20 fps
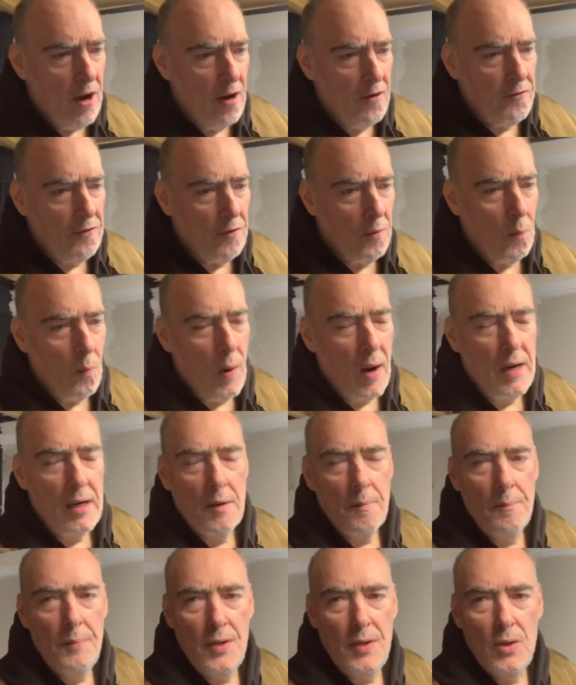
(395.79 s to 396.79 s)
from one
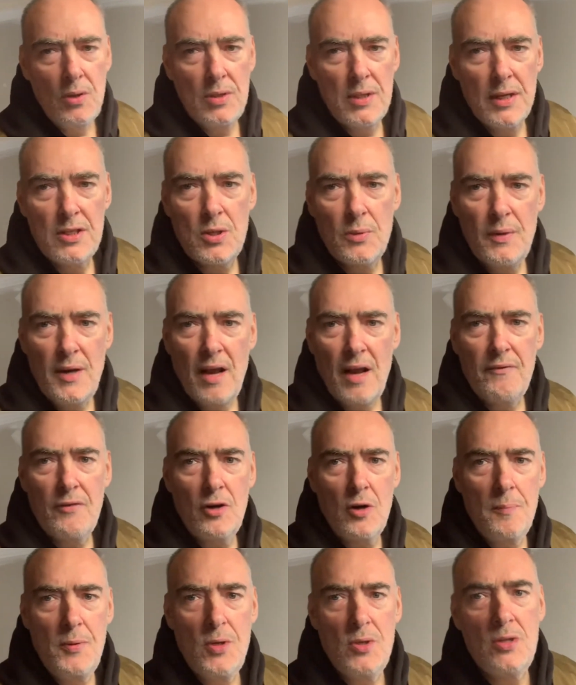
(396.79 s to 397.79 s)
computer to another
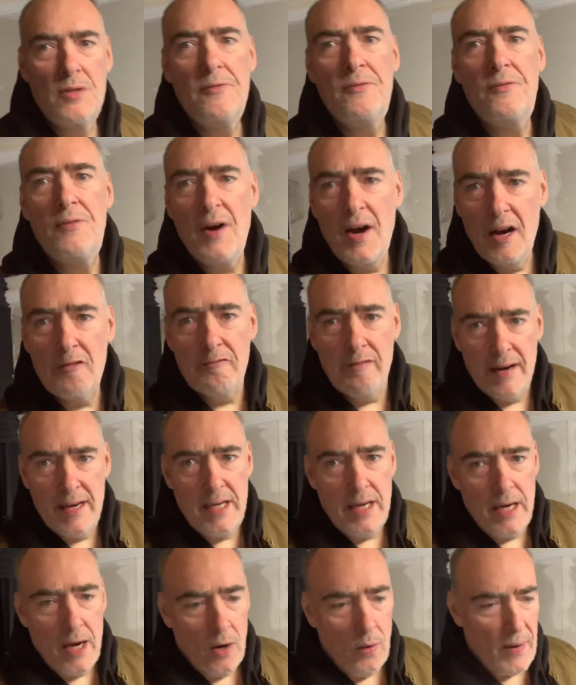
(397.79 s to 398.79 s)
computer via
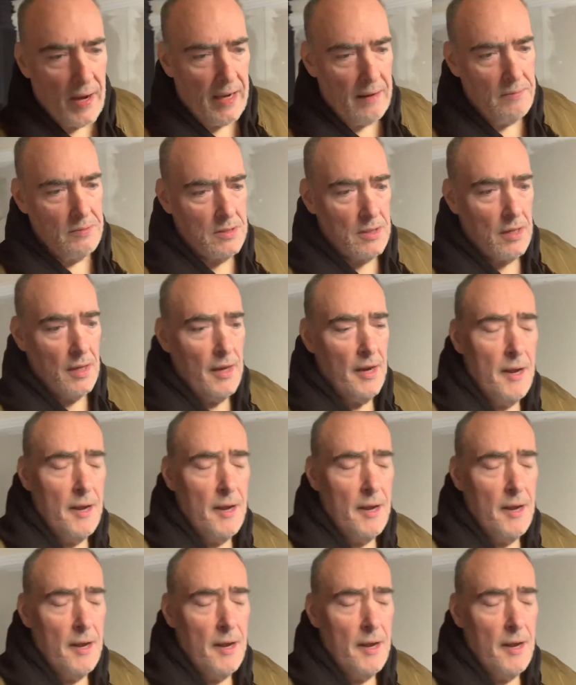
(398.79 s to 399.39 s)
radio waves